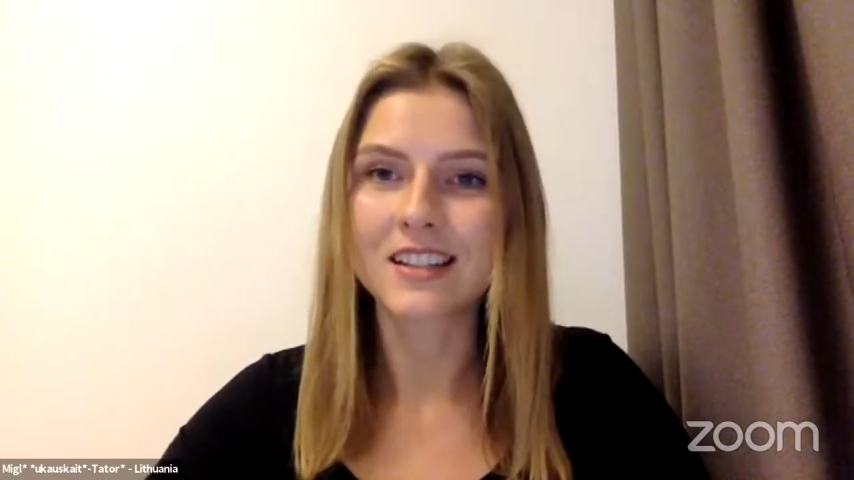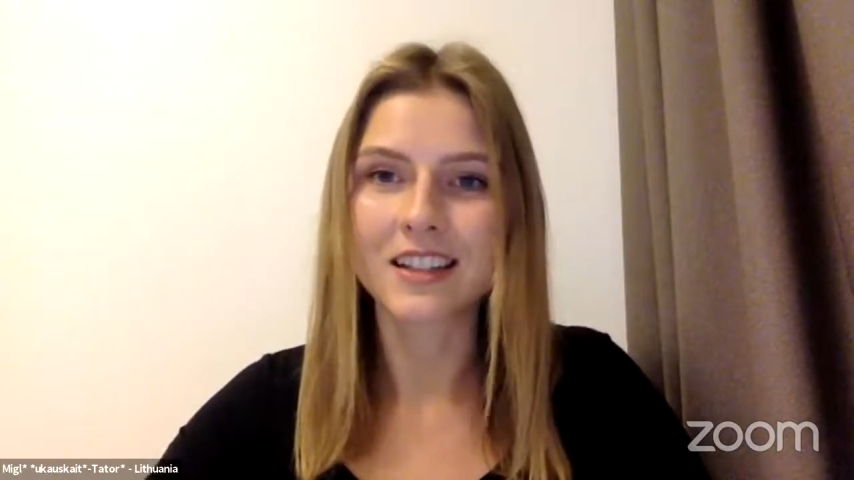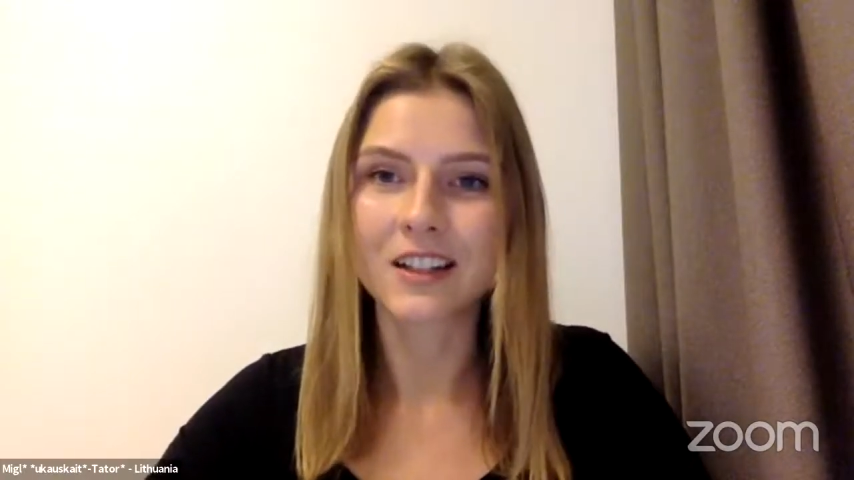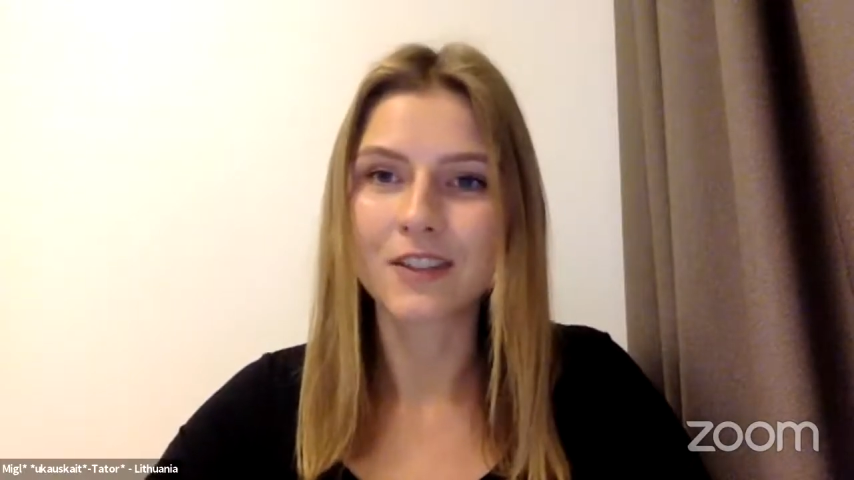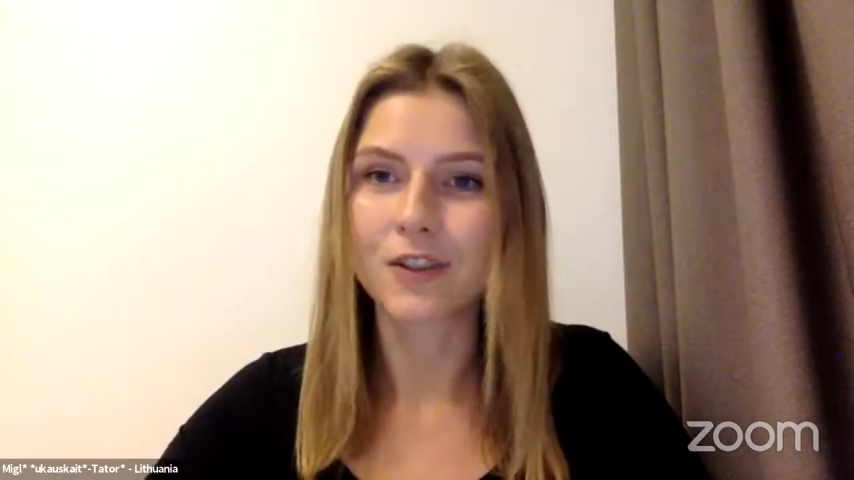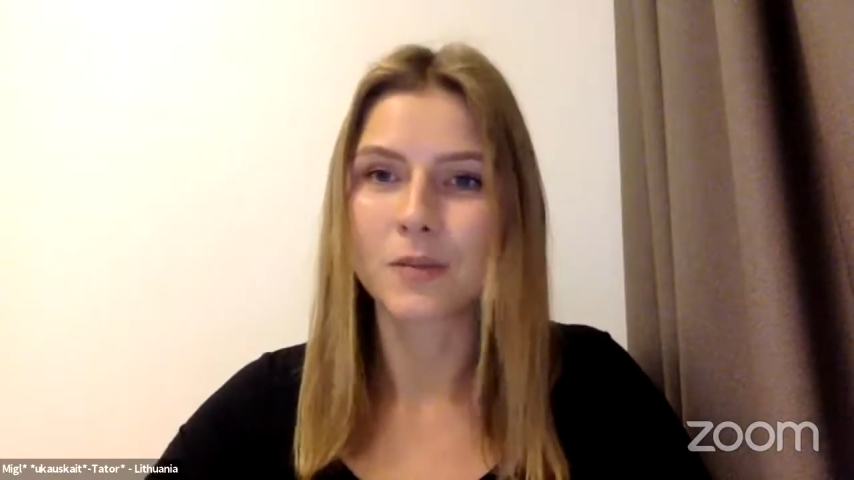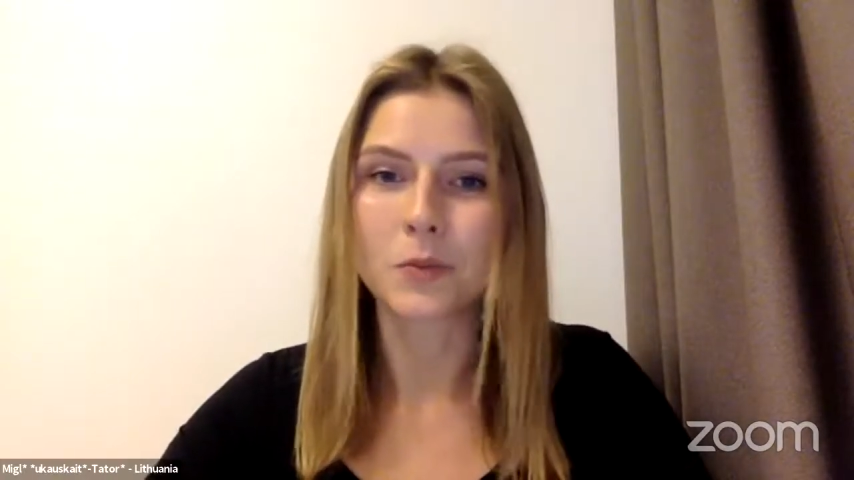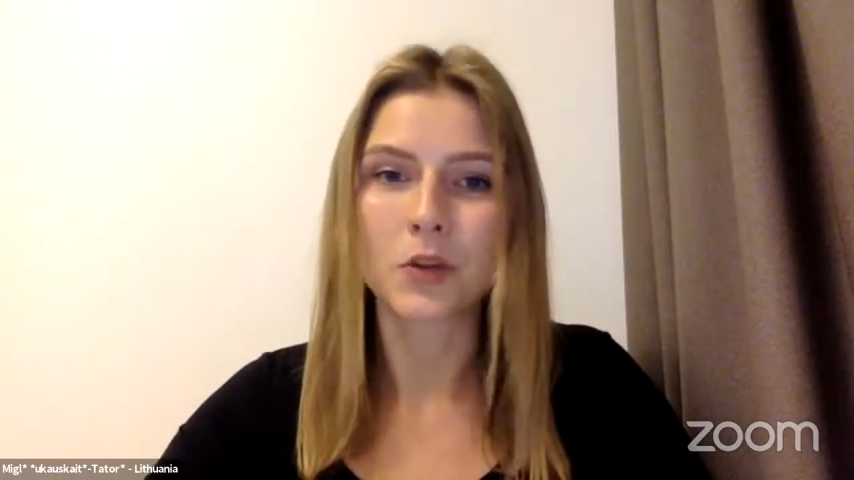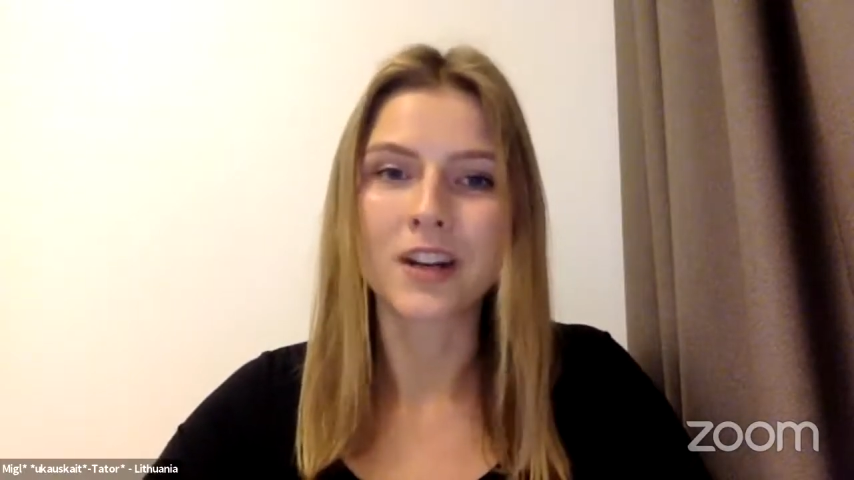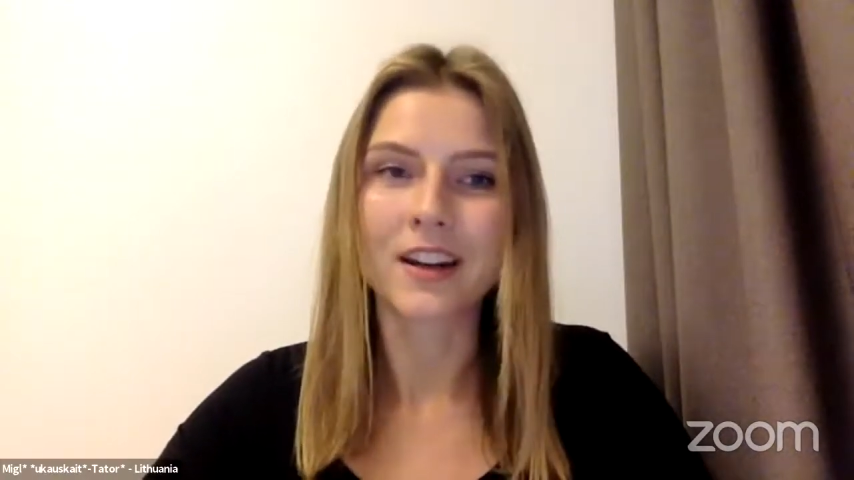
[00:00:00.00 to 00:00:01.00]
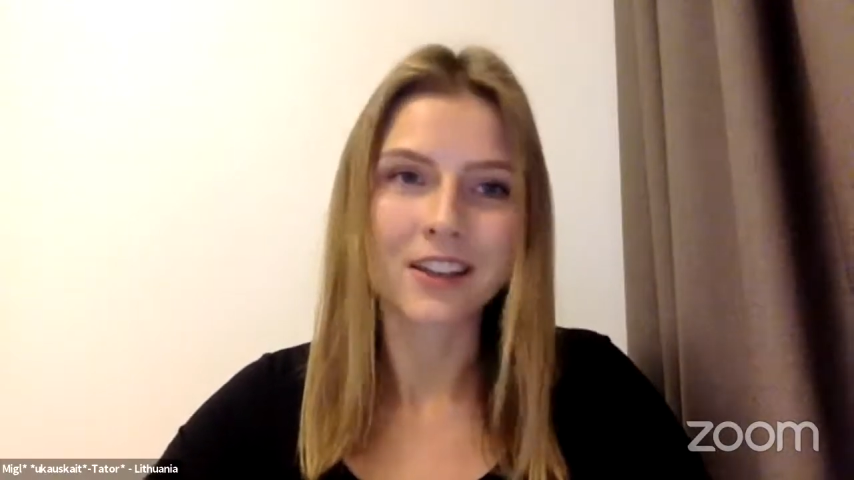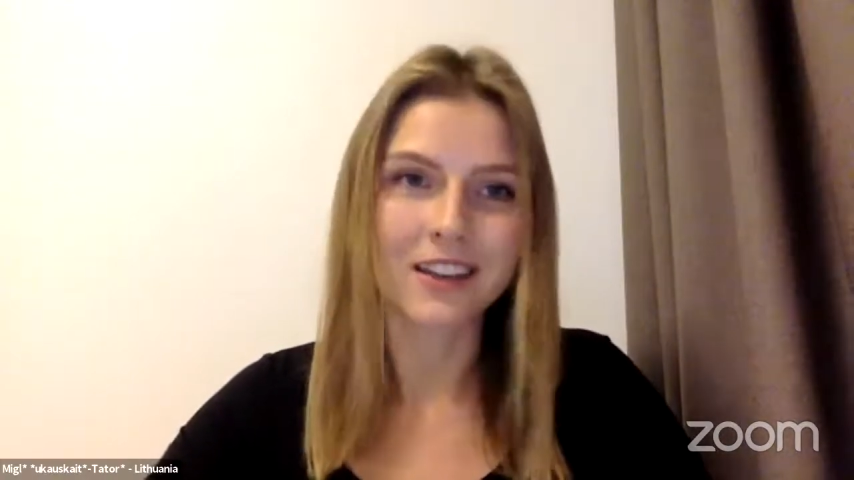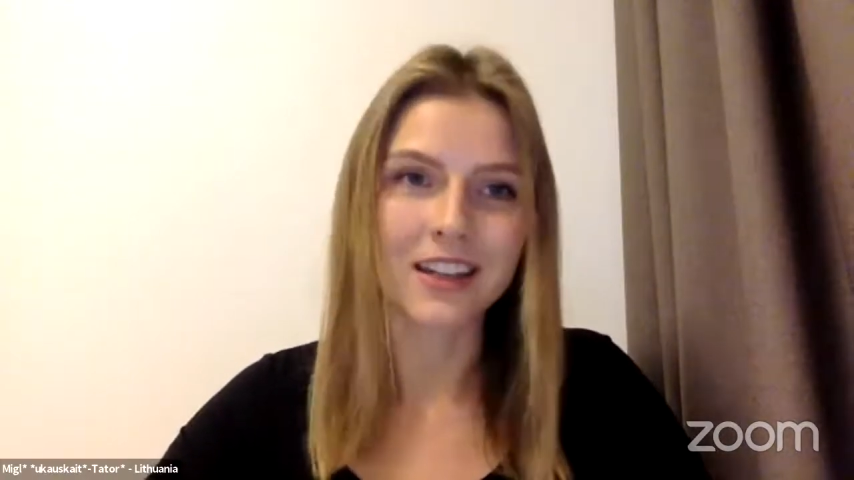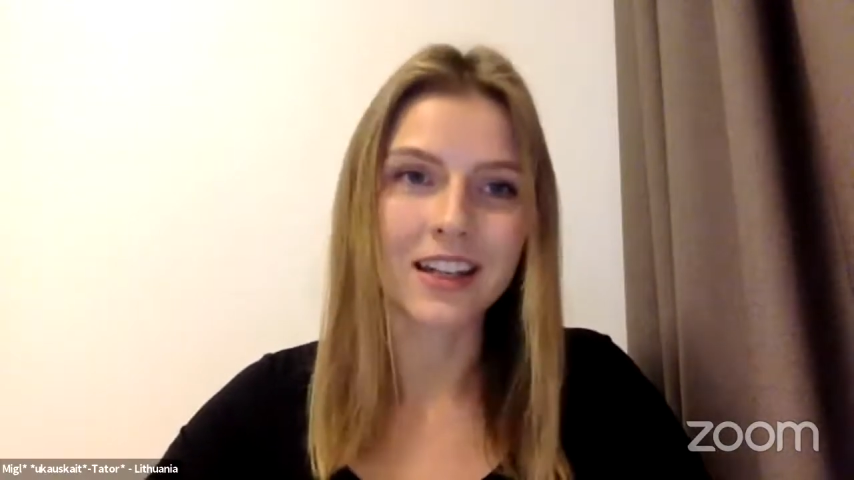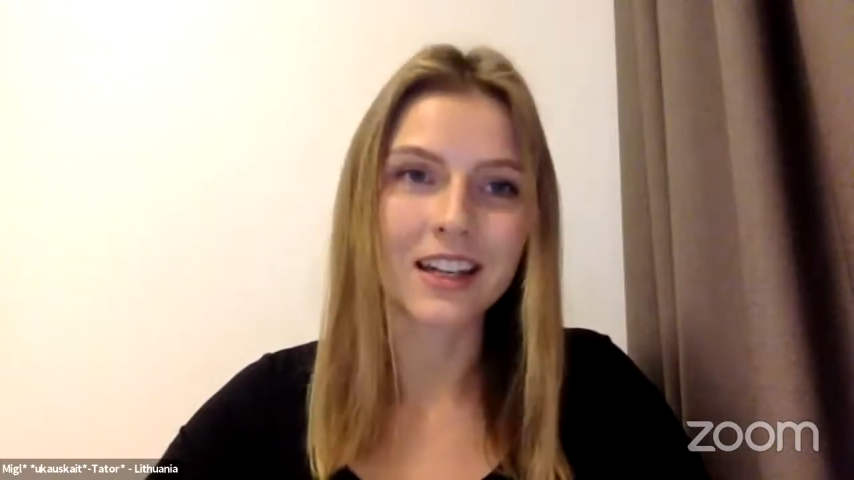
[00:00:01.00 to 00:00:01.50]
learning from one
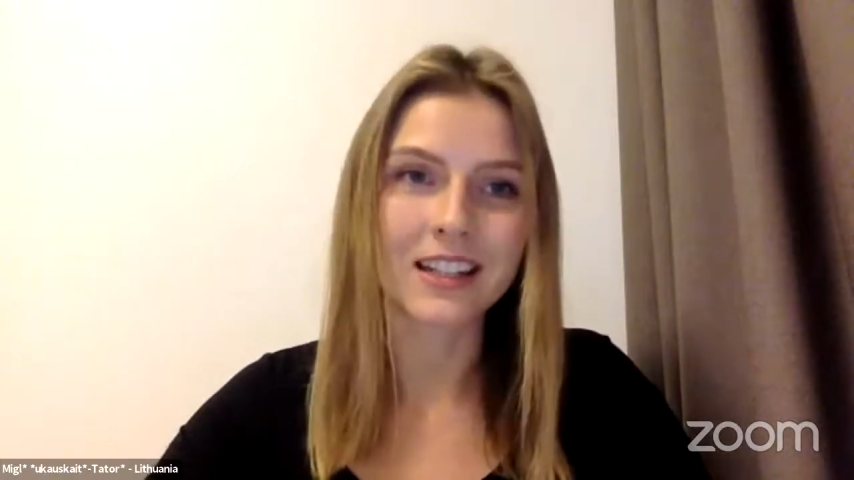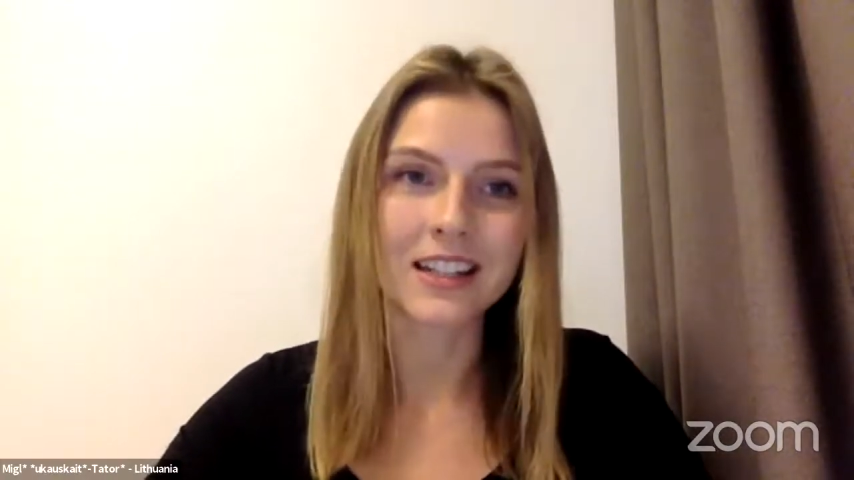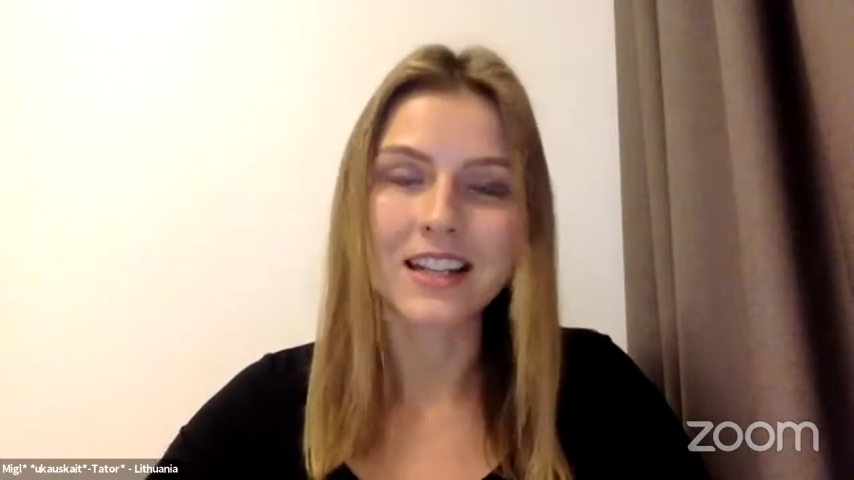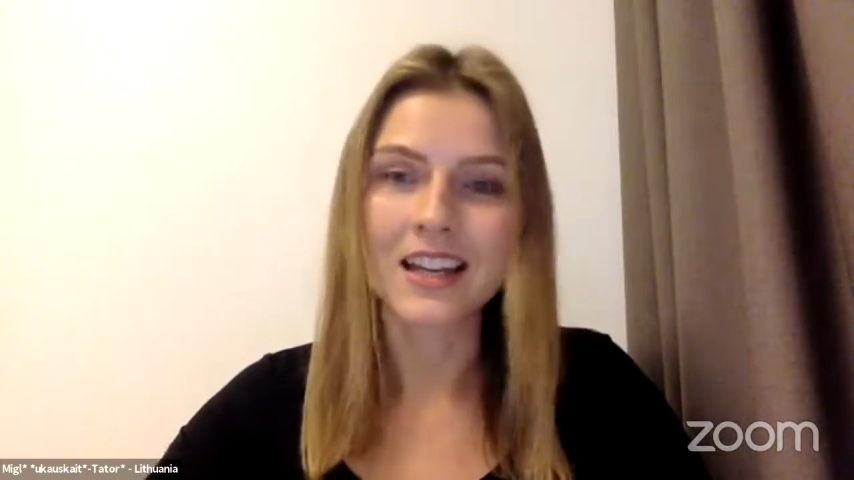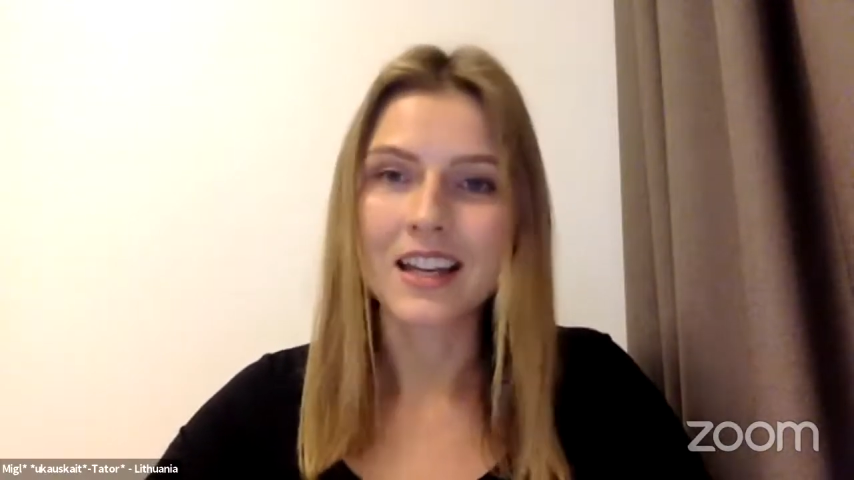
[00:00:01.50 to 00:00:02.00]
another, and